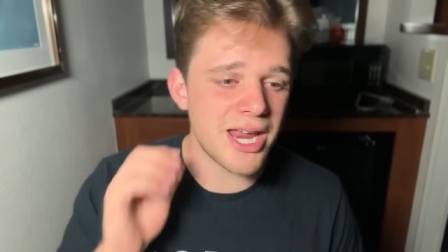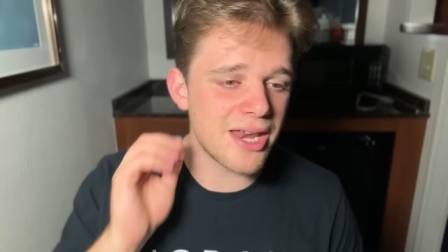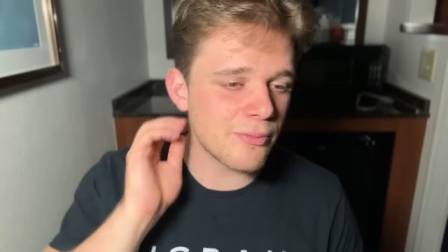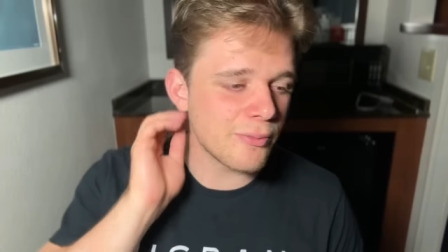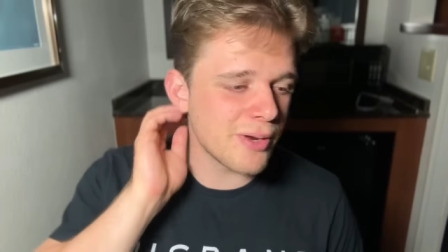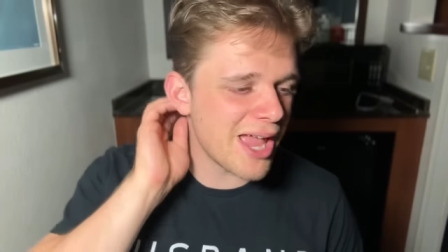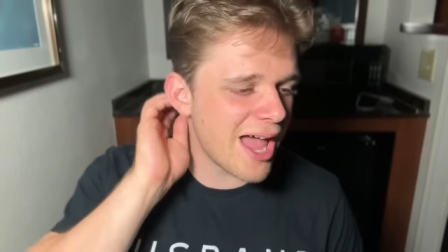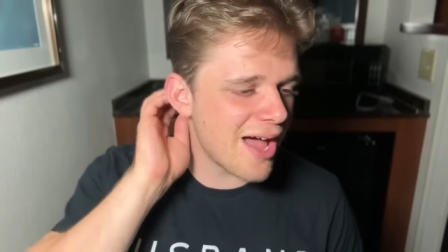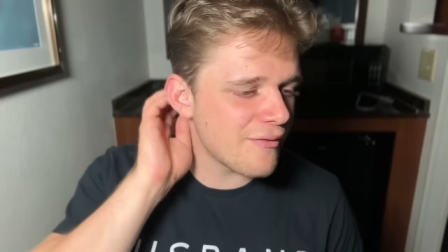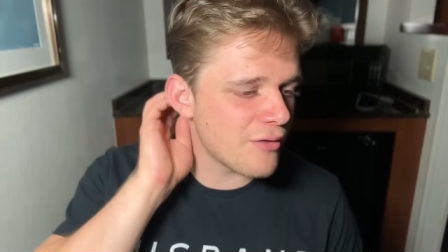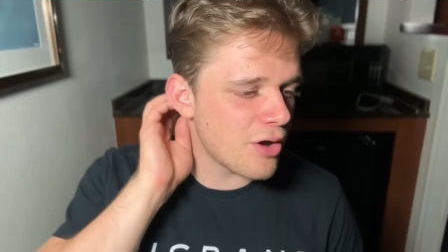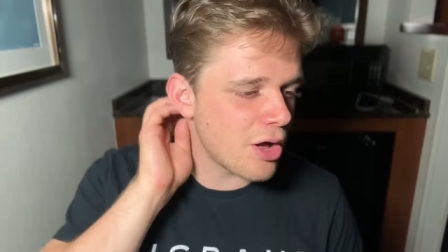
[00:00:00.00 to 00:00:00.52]
And we
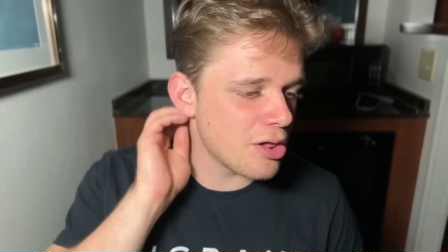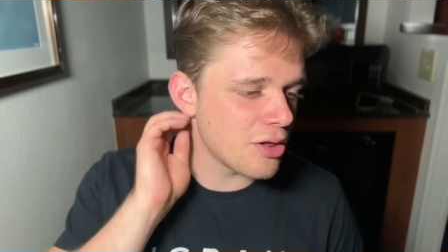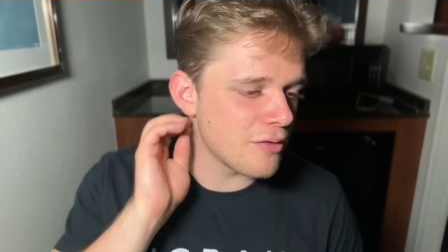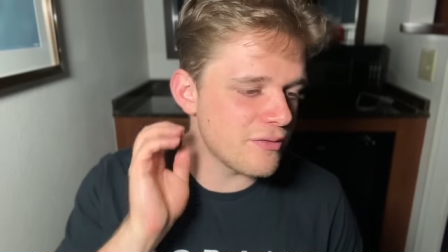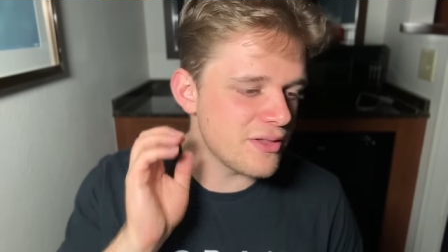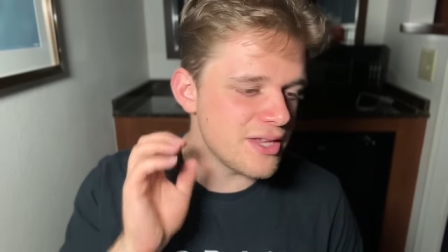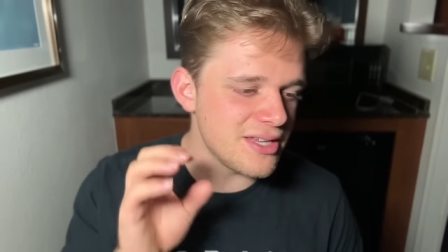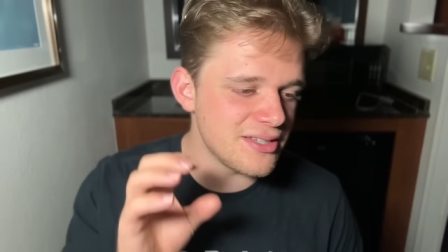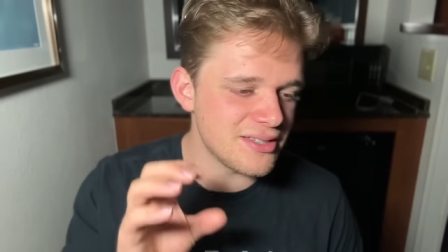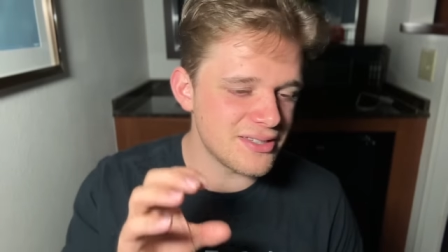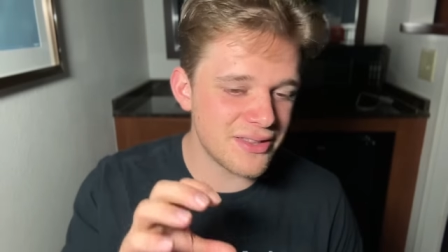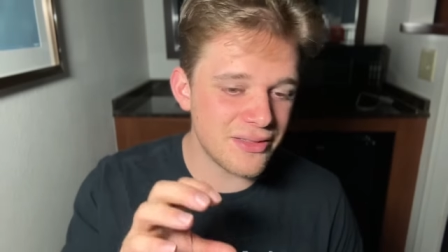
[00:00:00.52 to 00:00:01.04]
have all of
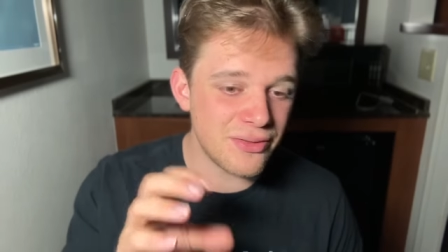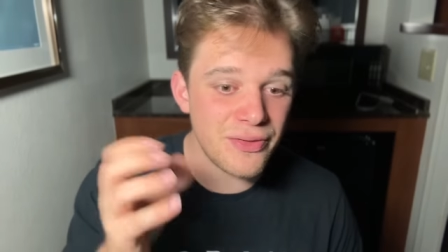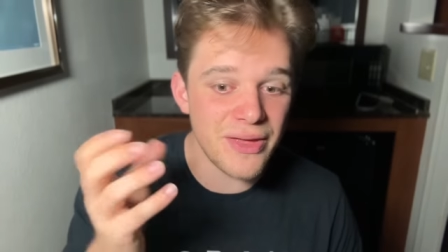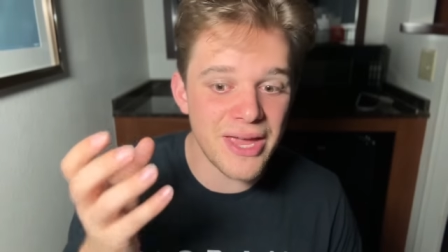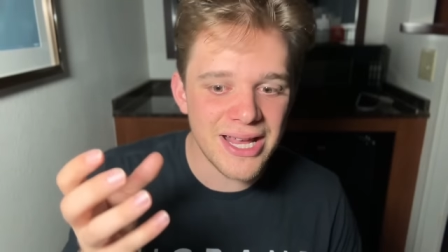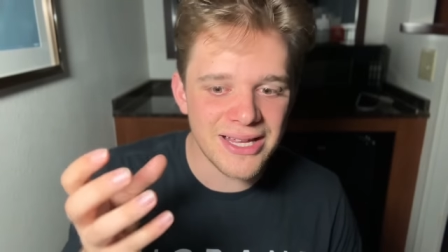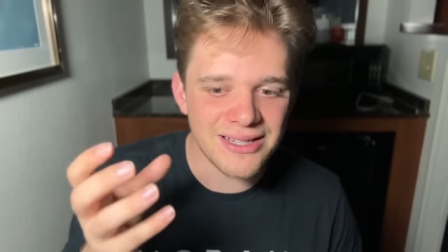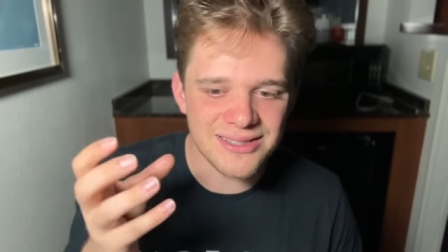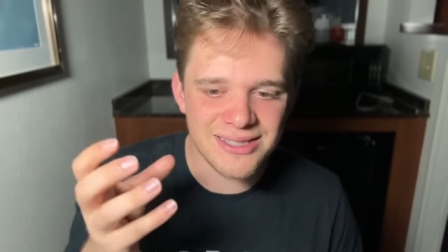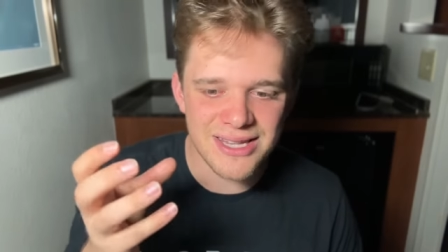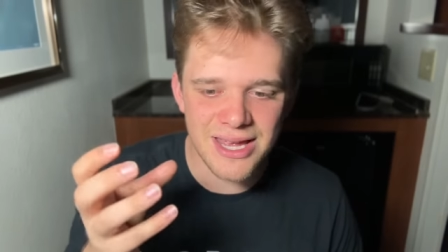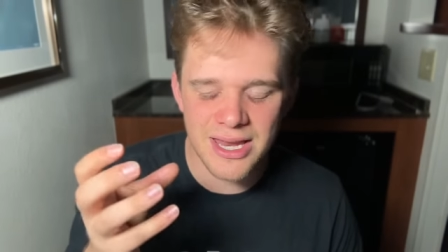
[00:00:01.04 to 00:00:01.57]
these
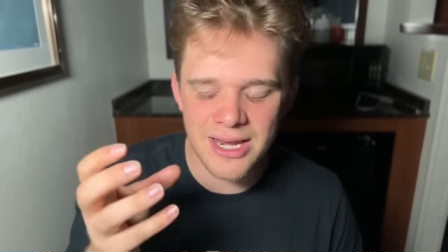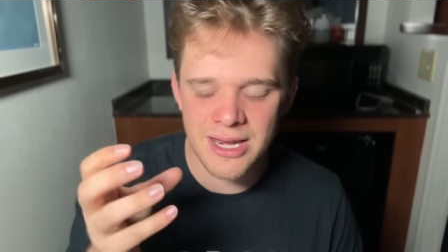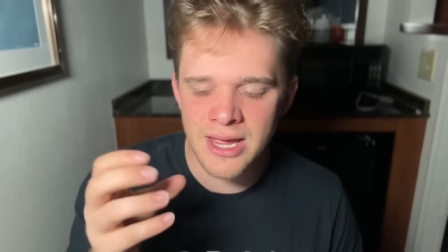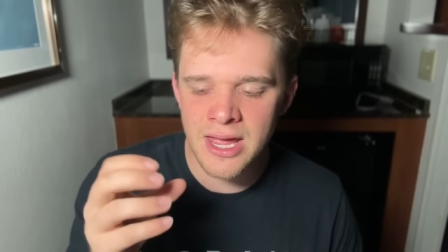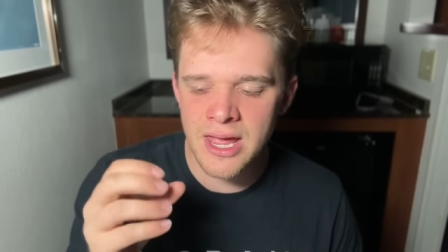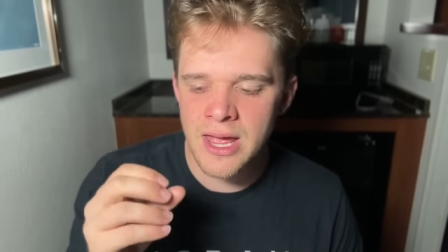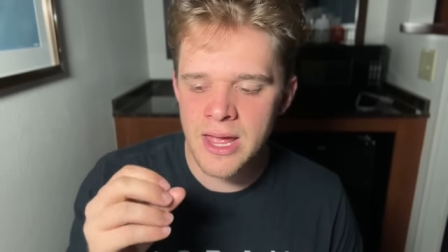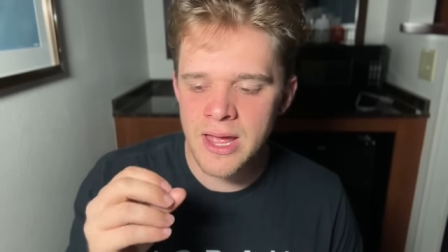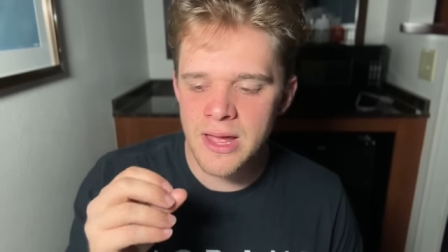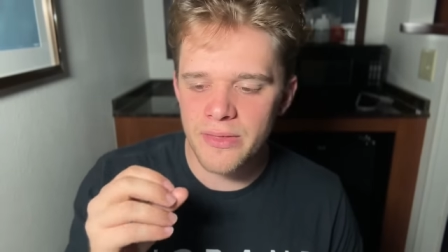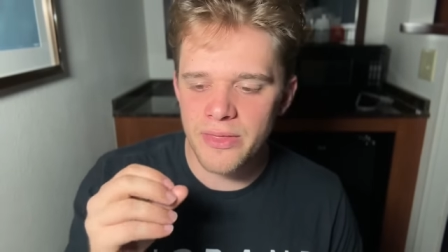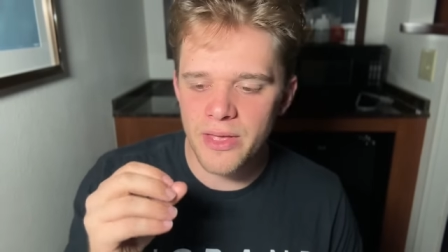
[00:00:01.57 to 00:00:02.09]
things that,
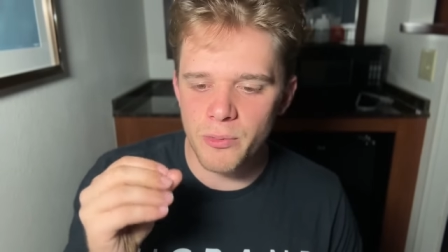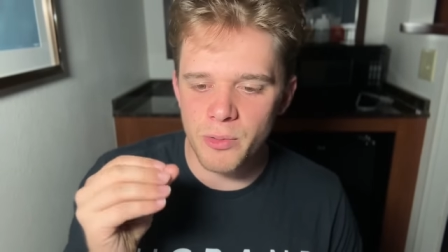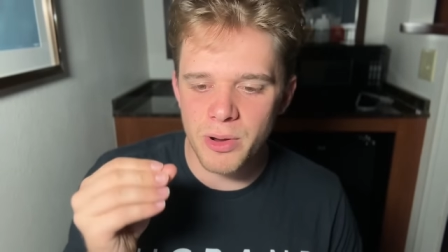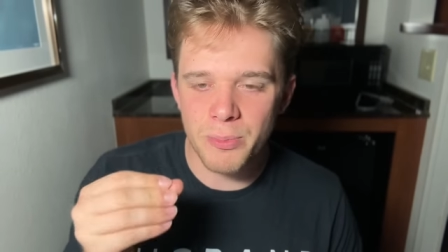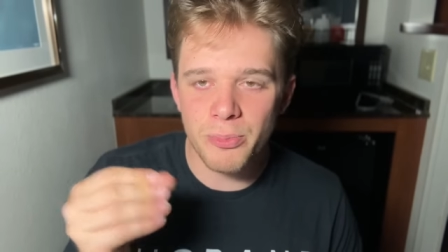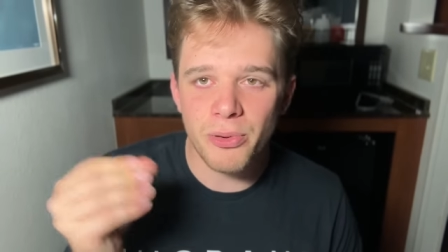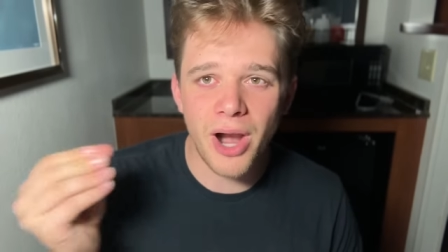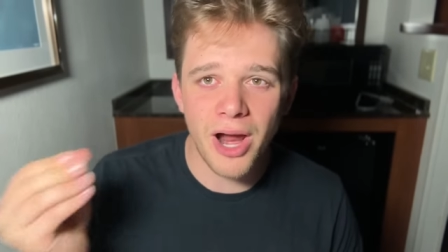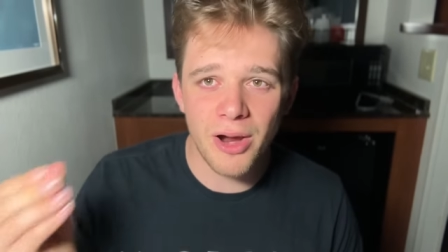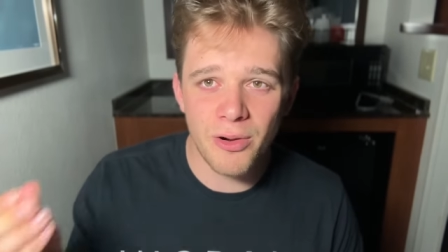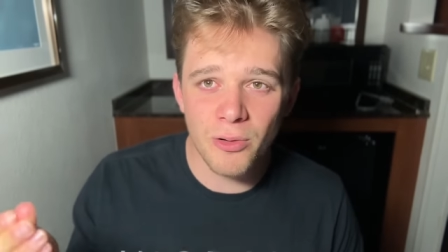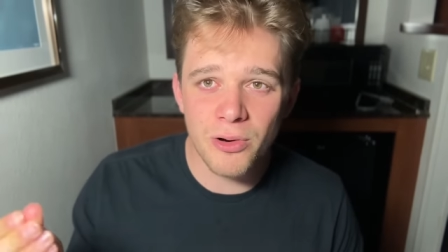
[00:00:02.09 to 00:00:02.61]
that we
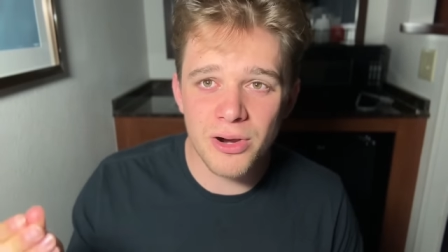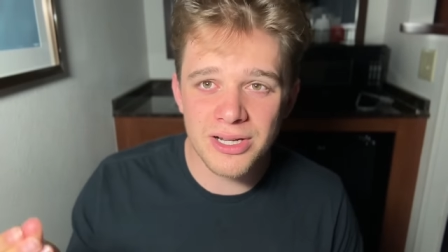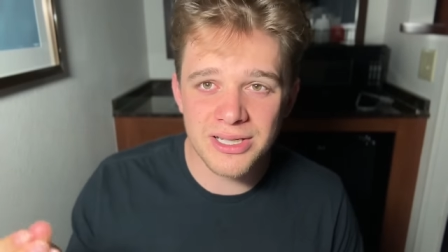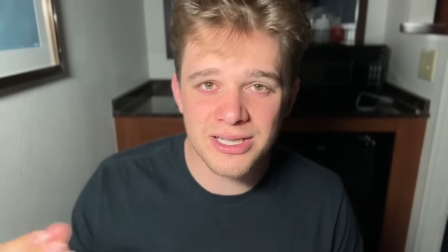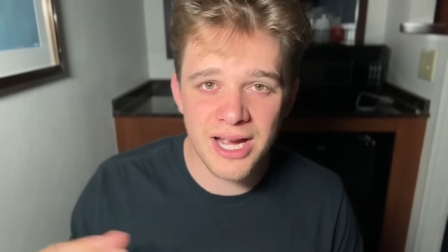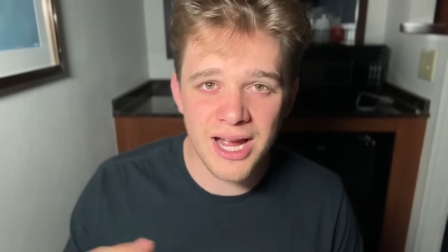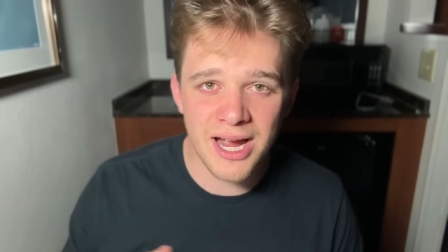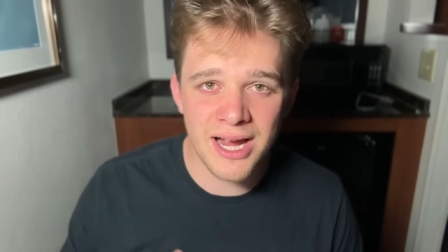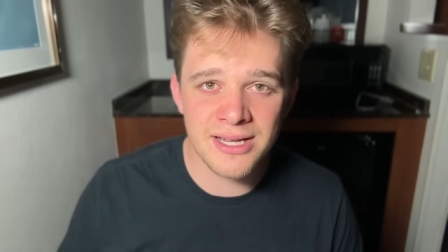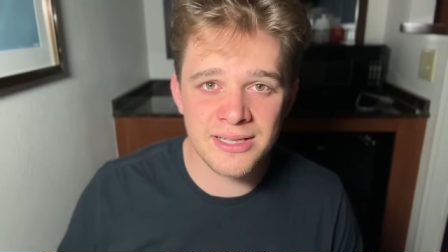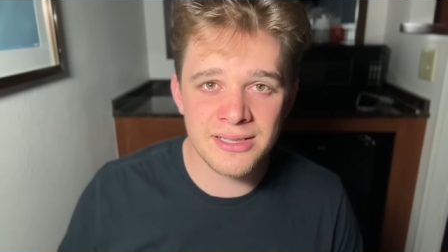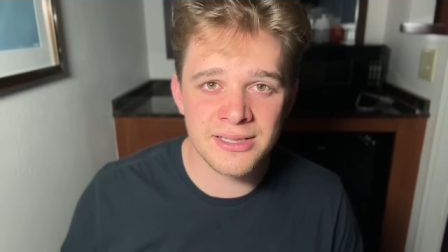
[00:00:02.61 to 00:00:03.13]

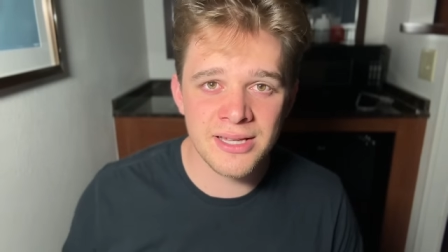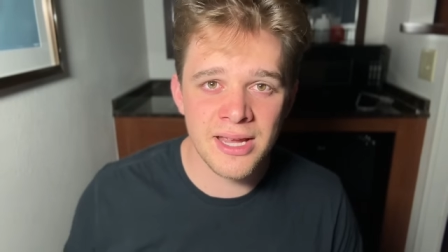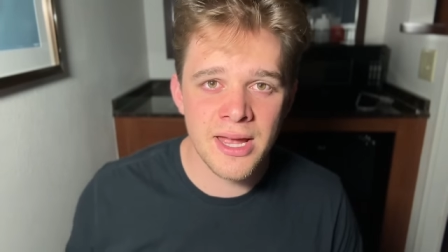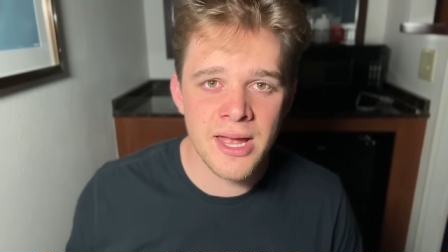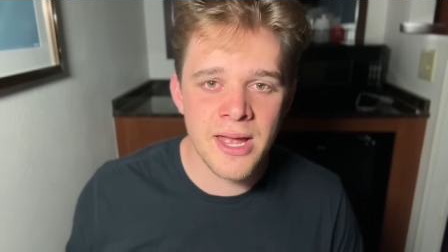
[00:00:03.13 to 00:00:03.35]
prioritize.